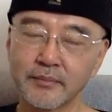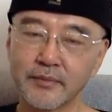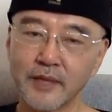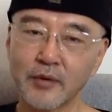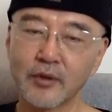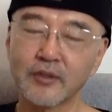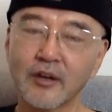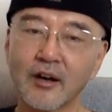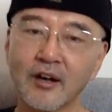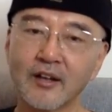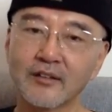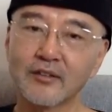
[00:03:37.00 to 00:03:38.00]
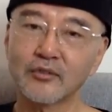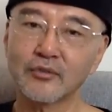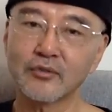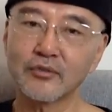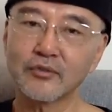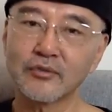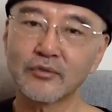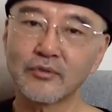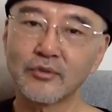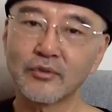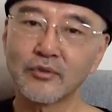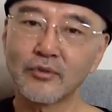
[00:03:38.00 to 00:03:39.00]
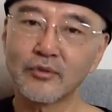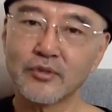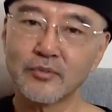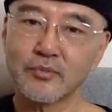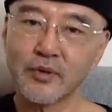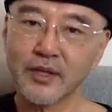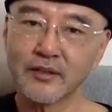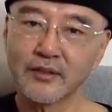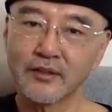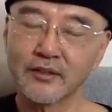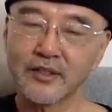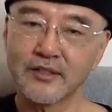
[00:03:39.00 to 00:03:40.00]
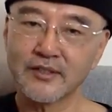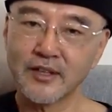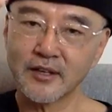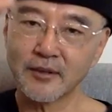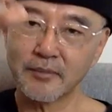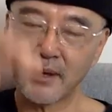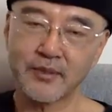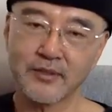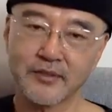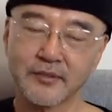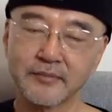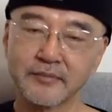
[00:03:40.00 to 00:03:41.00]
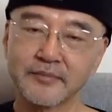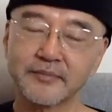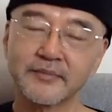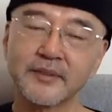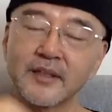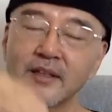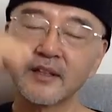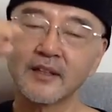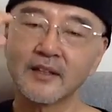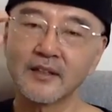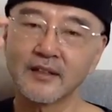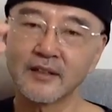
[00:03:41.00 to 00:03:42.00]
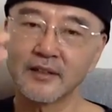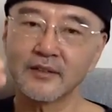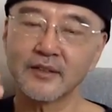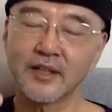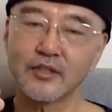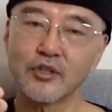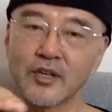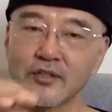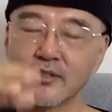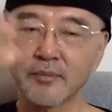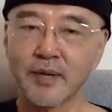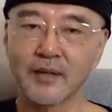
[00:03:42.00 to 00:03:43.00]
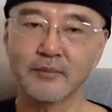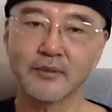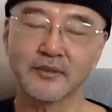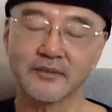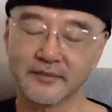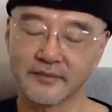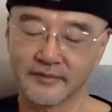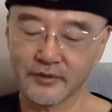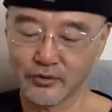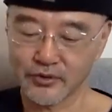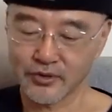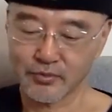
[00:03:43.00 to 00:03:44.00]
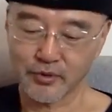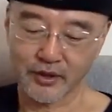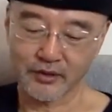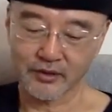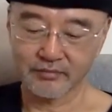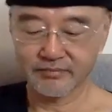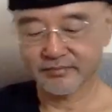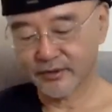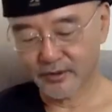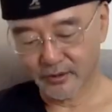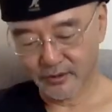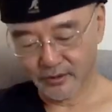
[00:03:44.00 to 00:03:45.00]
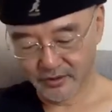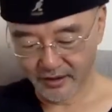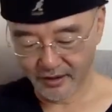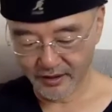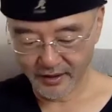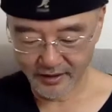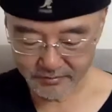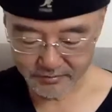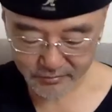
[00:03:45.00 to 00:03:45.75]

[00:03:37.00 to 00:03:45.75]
they were taught to do sprinkle instead of baptism, they changed the Bible to sprinkle. So they have